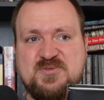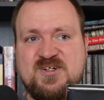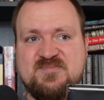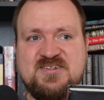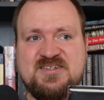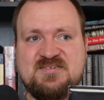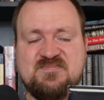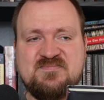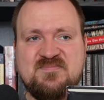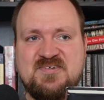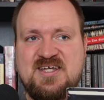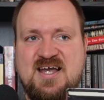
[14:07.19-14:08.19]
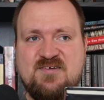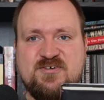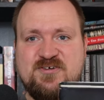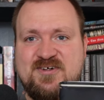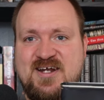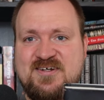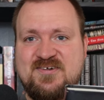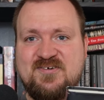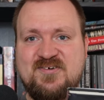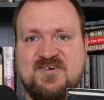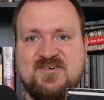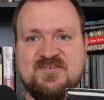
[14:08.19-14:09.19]
will be cover, I
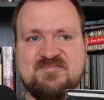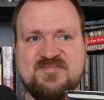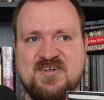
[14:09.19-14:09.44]
don't know,